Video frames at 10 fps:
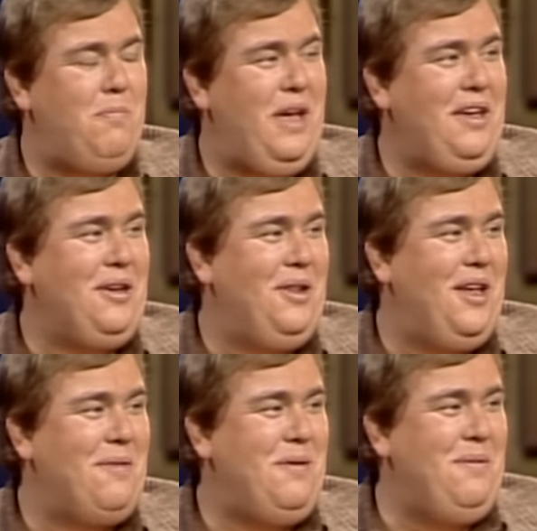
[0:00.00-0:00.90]
begging a
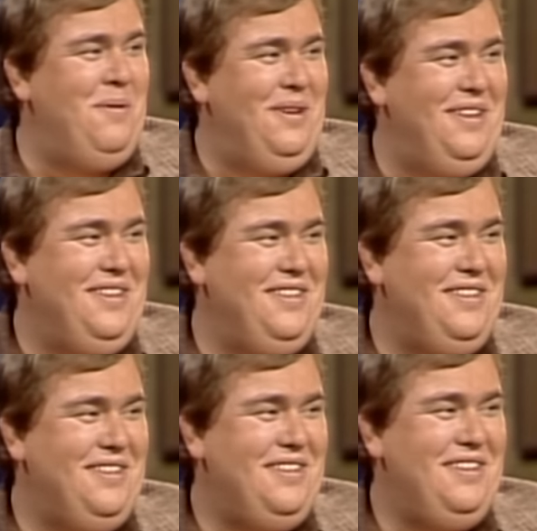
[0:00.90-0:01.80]
lot of people.
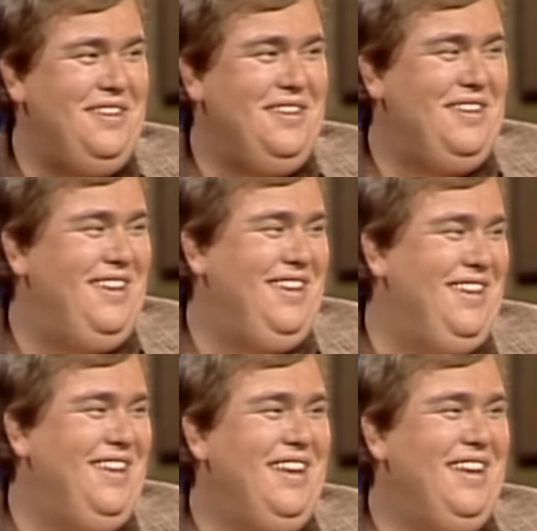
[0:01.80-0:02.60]
That's true. The